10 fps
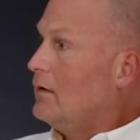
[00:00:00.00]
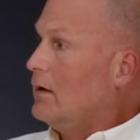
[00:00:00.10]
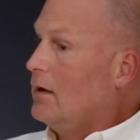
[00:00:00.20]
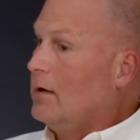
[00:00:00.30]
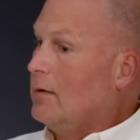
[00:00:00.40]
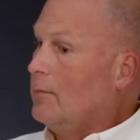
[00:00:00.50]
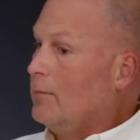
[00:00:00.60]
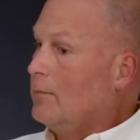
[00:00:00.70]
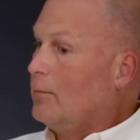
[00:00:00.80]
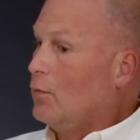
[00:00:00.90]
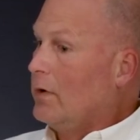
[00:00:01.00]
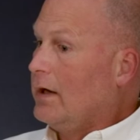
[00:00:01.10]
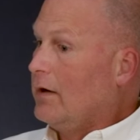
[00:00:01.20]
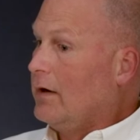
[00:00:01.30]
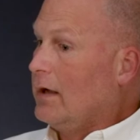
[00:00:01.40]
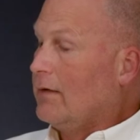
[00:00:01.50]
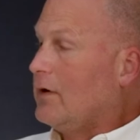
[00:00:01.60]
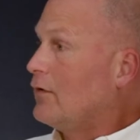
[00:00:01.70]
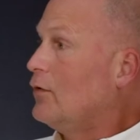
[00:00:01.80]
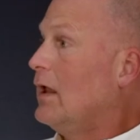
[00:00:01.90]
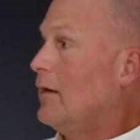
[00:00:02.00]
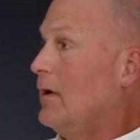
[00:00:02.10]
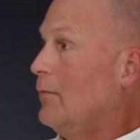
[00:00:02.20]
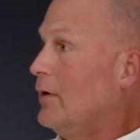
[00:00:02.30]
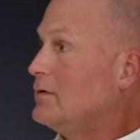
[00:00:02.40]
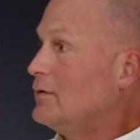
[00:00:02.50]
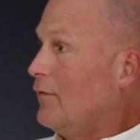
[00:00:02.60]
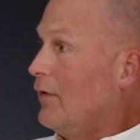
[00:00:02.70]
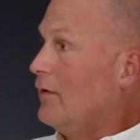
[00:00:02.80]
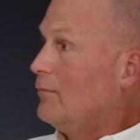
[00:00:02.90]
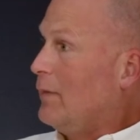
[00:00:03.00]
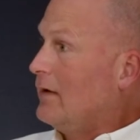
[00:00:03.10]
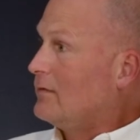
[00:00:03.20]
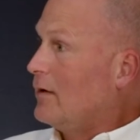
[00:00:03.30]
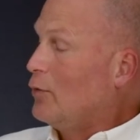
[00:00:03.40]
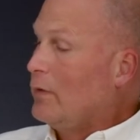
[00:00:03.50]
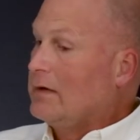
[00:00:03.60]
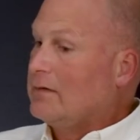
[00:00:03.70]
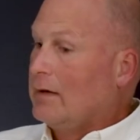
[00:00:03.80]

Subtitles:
I've talked to a lot of members over the past couple of weeks,